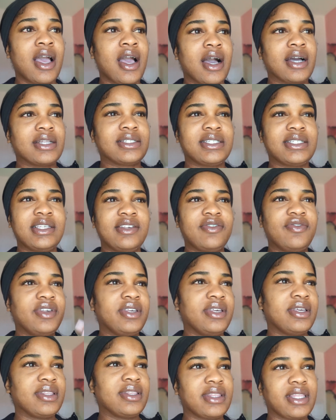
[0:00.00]
A
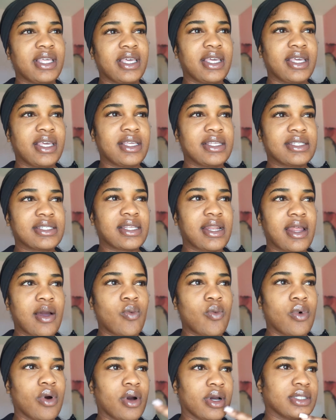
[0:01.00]
TV and things that I
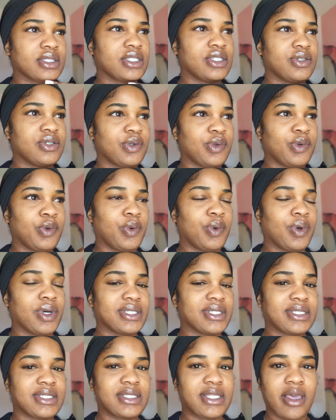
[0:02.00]
want to
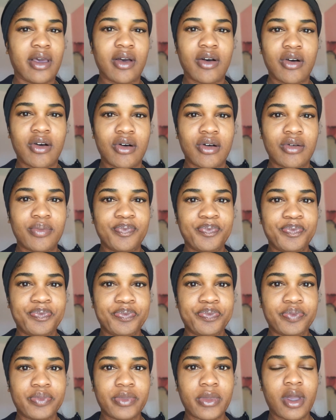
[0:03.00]
sell
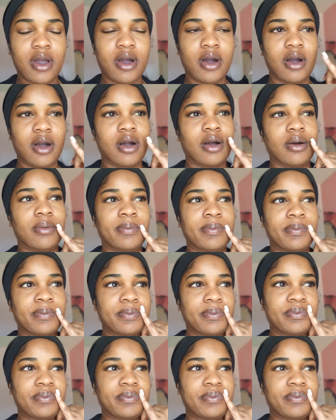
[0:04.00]
um,